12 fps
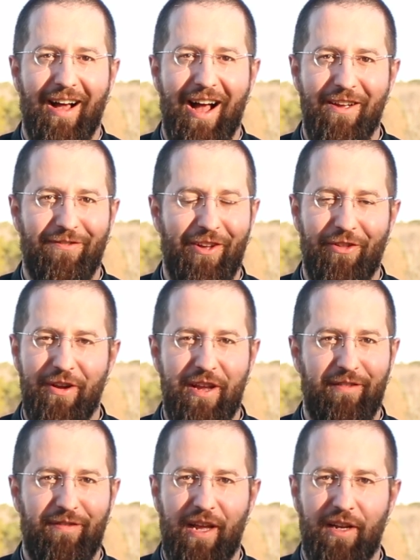Hi, Father
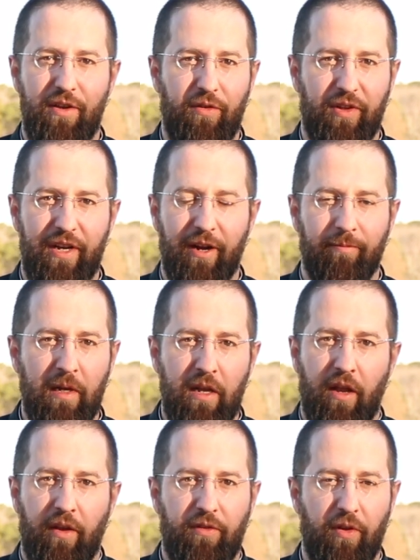Ian Van Heusen here.
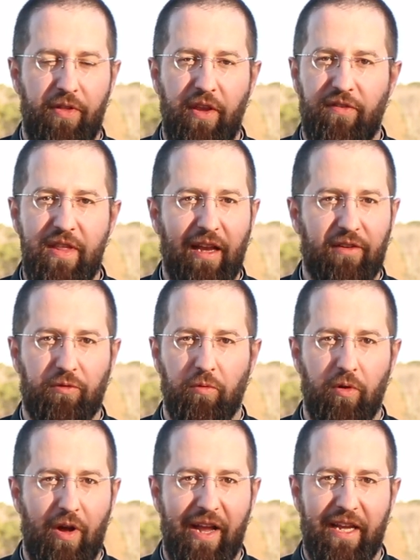So this next
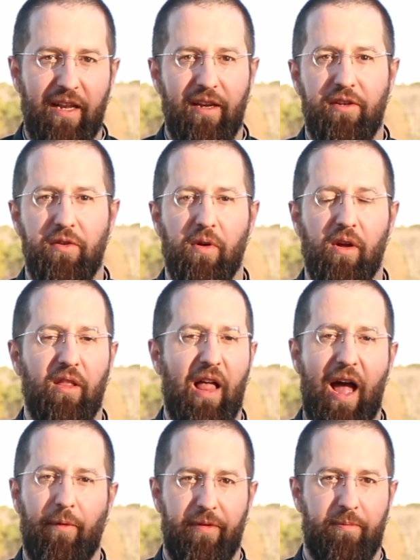rule I get into a
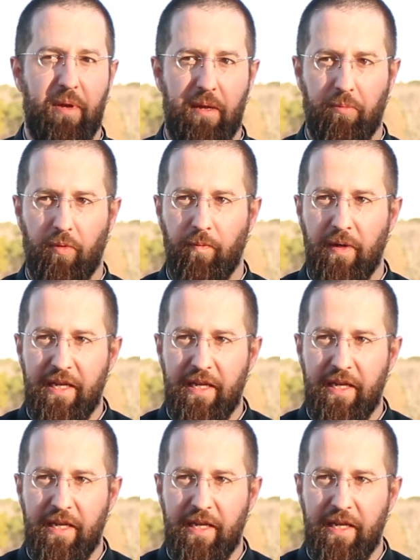lot with people.